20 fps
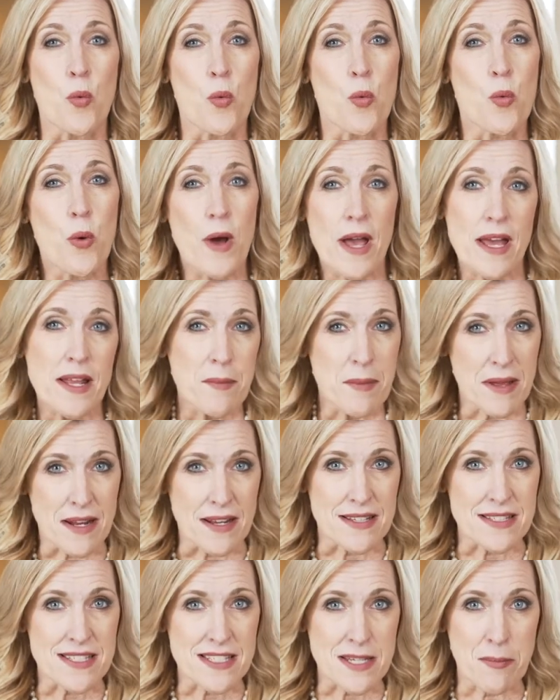Wait a
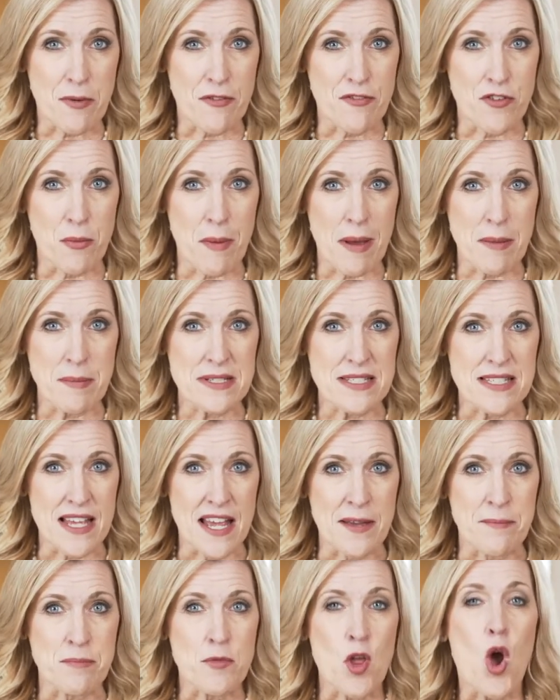minute, some of you might be
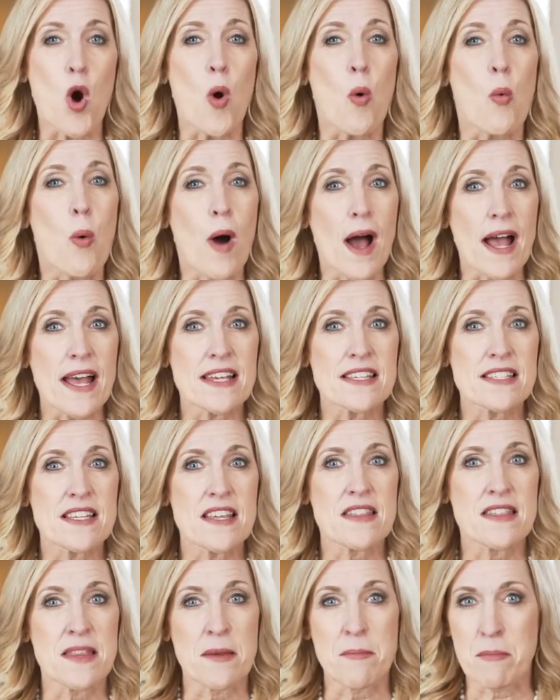saying. Why is
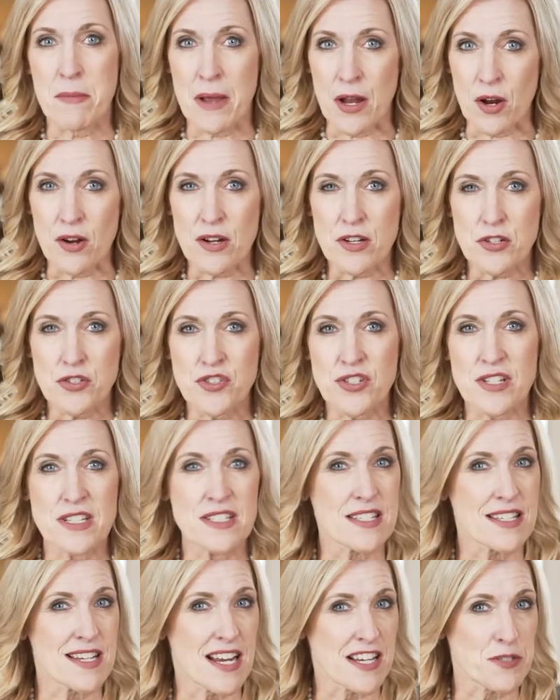it that marriage
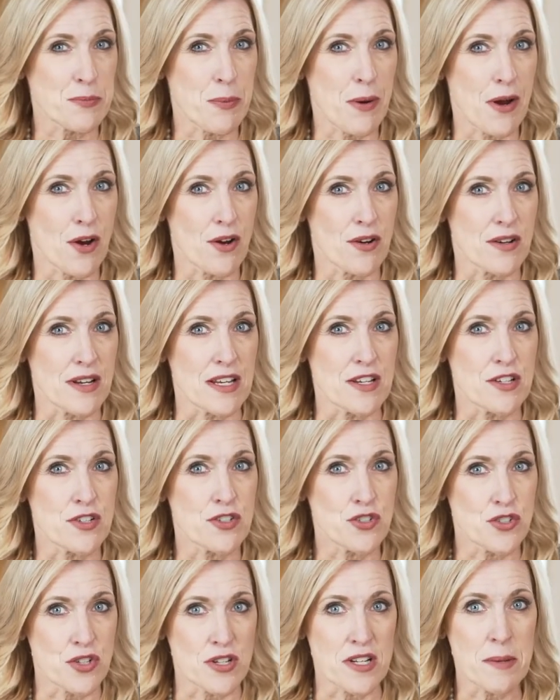is the next priority?
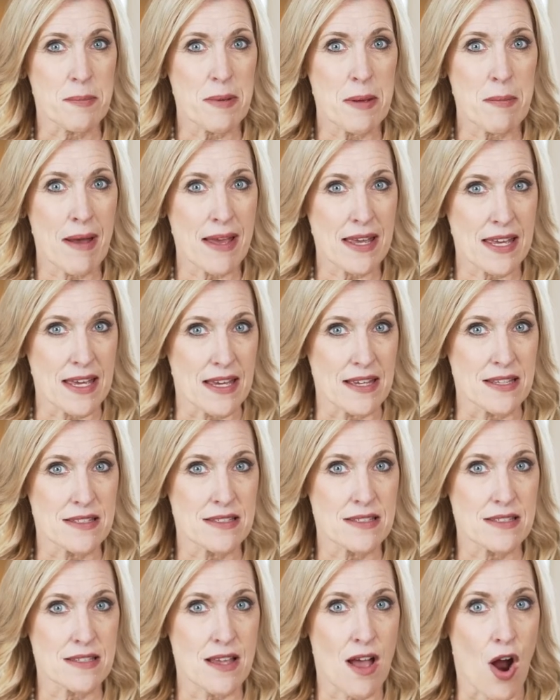Shouldn't it be my
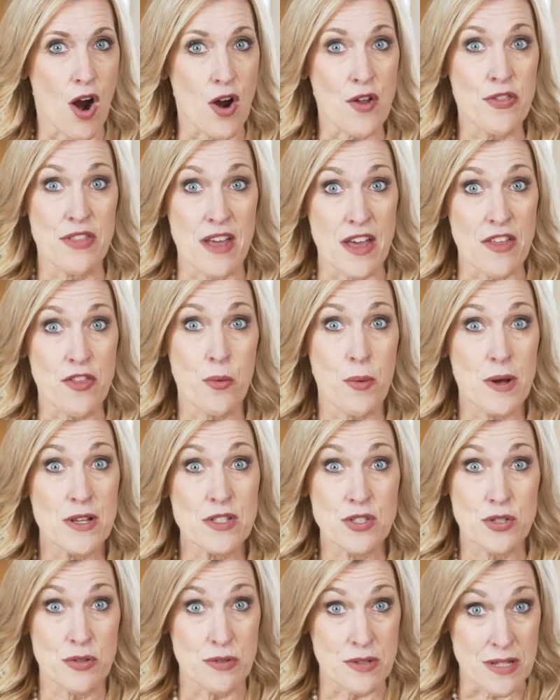kids? Aren't they the
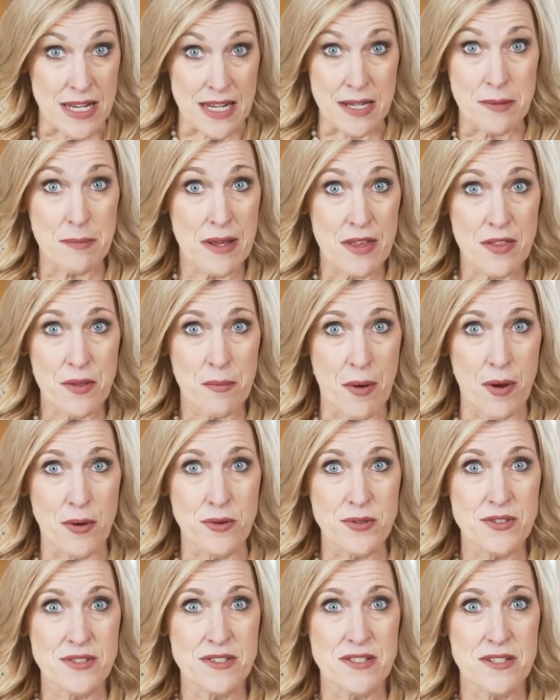ones who need me the
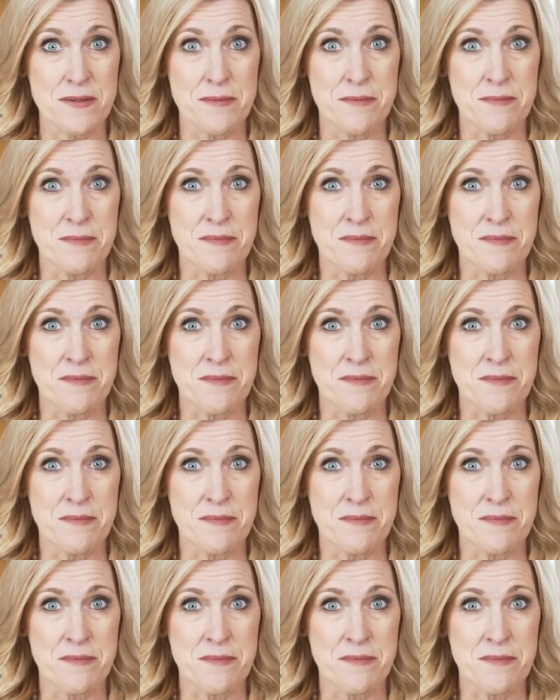most?